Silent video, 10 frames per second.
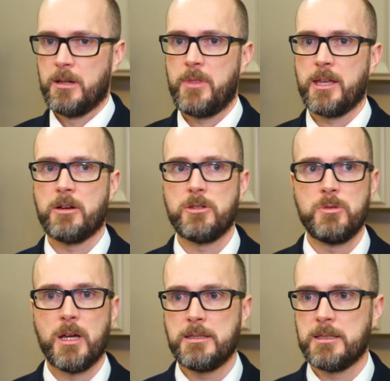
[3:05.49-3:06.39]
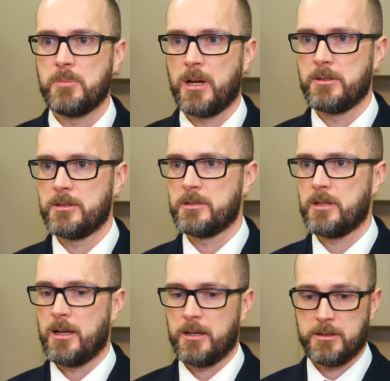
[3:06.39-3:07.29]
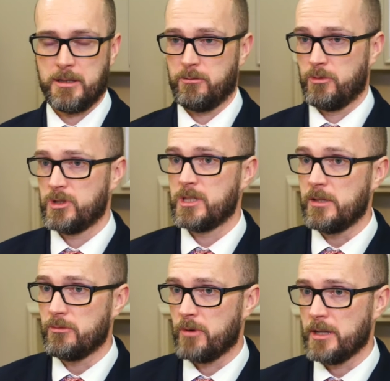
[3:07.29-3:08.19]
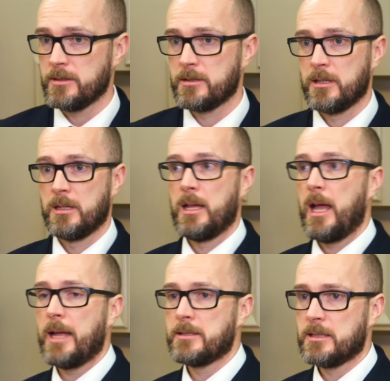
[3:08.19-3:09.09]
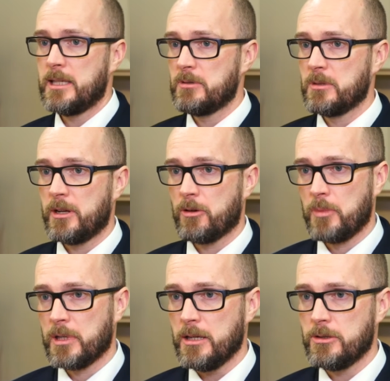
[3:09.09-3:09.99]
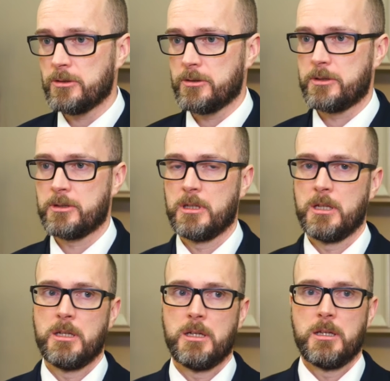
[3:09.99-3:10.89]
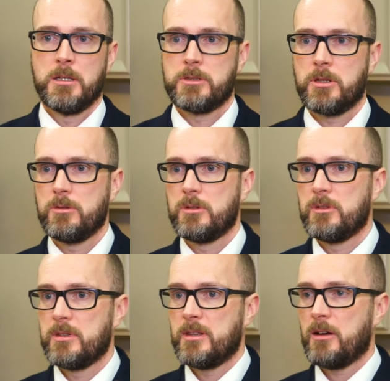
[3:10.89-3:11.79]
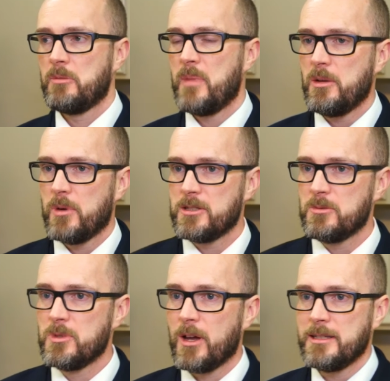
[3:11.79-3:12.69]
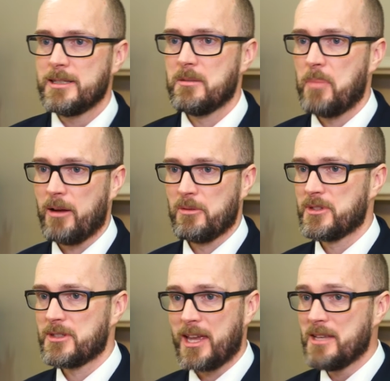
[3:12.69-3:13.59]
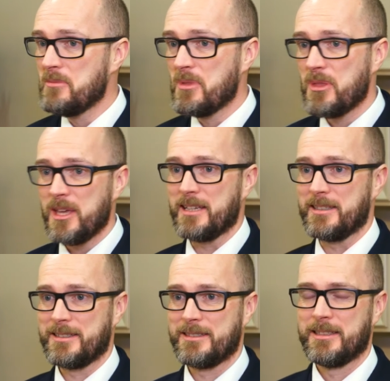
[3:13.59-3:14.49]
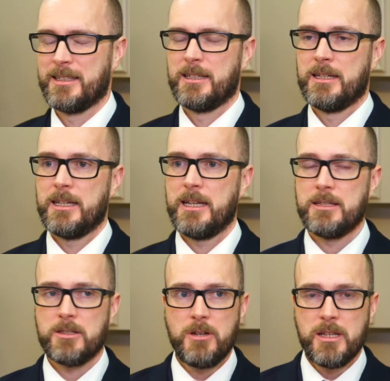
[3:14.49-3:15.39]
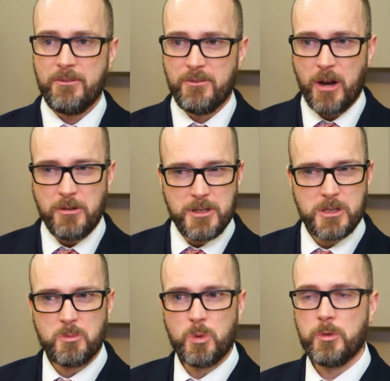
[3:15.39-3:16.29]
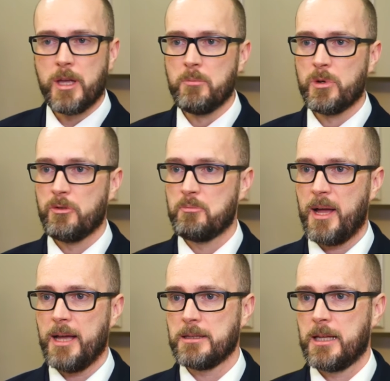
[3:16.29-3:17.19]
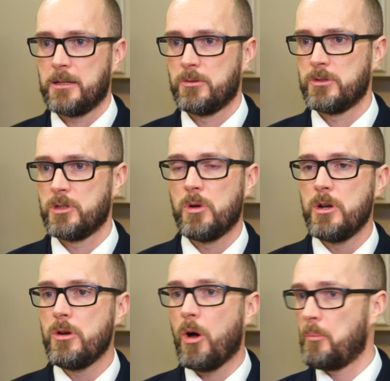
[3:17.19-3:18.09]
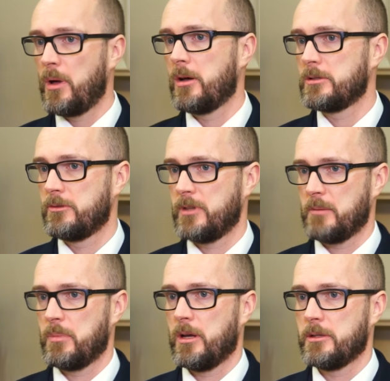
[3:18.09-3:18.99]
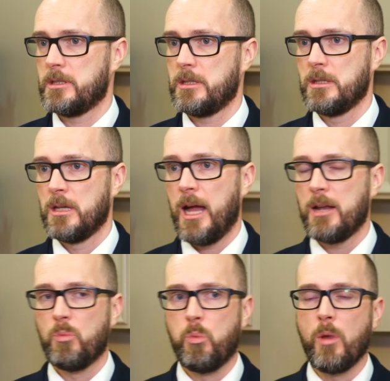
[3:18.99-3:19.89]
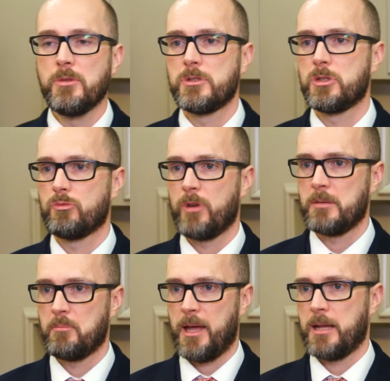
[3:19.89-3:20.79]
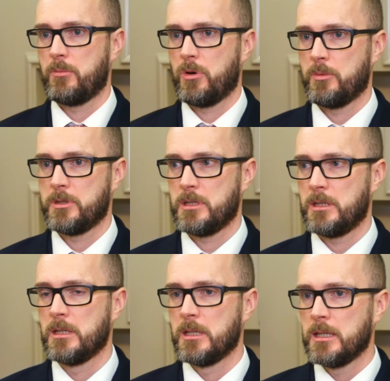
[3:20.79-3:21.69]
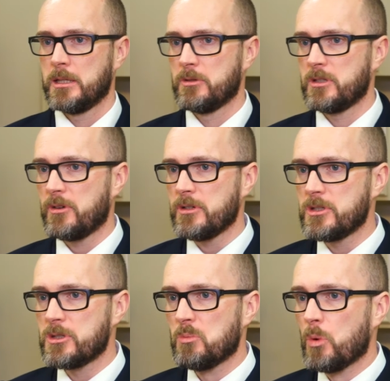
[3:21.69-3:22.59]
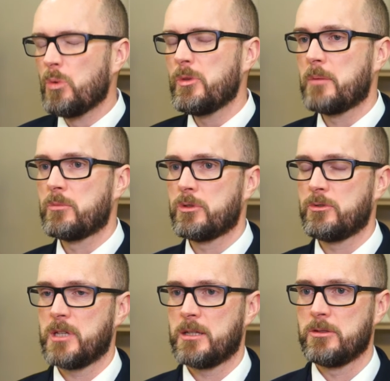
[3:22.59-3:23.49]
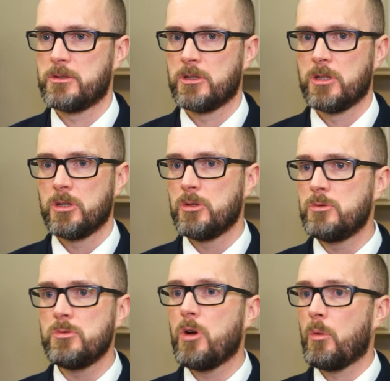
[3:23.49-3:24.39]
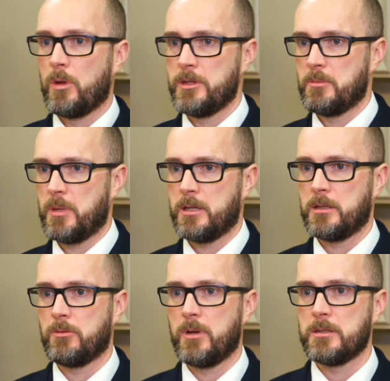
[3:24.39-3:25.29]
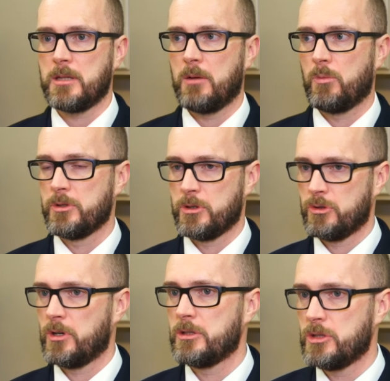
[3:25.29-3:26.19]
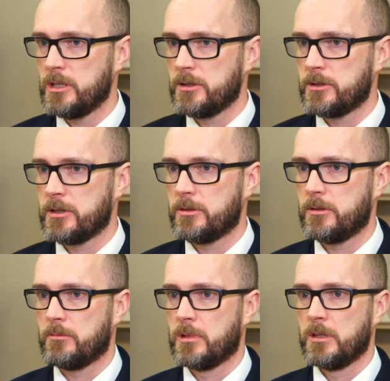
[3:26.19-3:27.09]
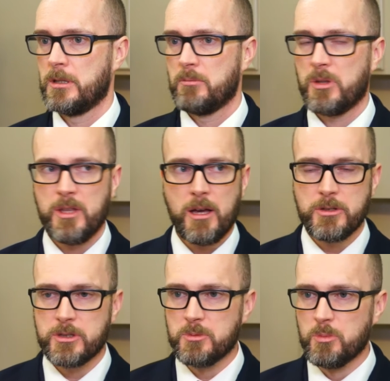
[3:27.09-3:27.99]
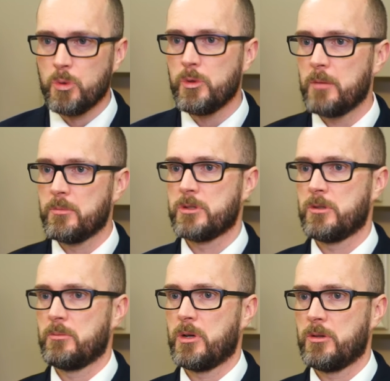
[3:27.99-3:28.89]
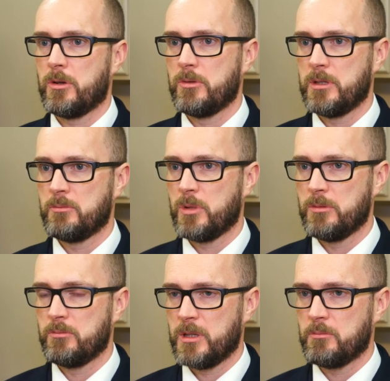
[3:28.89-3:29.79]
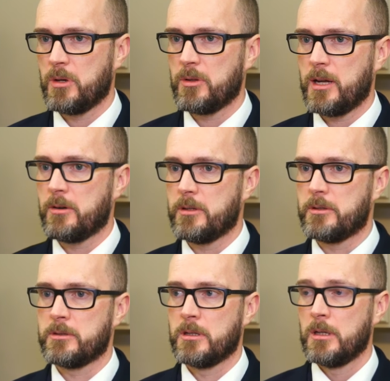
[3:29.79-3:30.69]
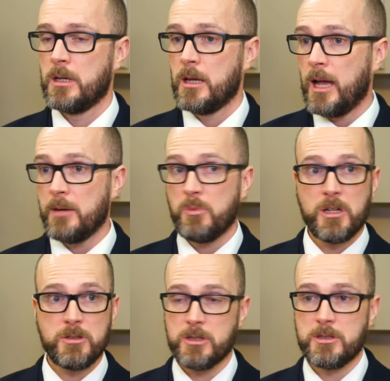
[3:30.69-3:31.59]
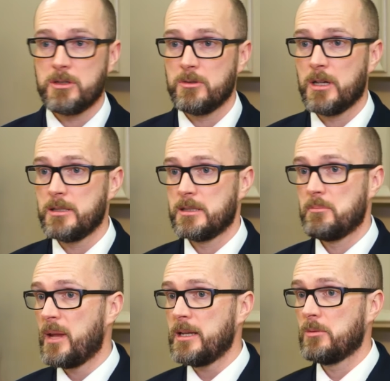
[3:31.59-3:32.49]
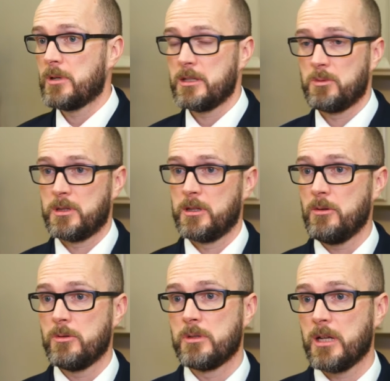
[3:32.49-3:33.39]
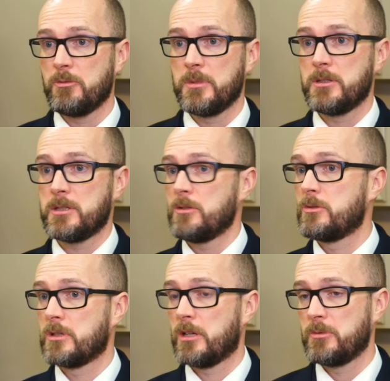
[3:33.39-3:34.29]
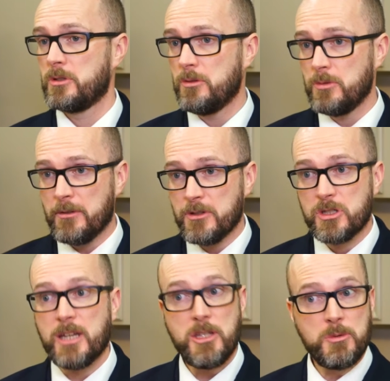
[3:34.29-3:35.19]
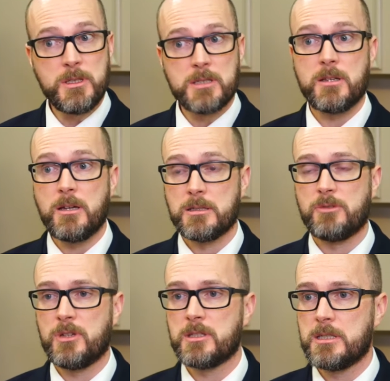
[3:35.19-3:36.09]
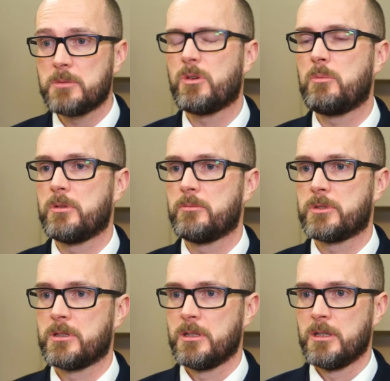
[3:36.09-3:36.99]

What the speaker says: They are united by the desire to receive rent and to keep to their obligations. So they are in many ways united about the same things. It is only a very small number of bad landlords who are not part of that party and want to rent bad property. There is a very small number of tenants who do not want to pay their rent and want to try and cheat the system. But they are small numbers in both areas. And we are just as united in many ways with local government and central government who have a genuine desire to fix these problems.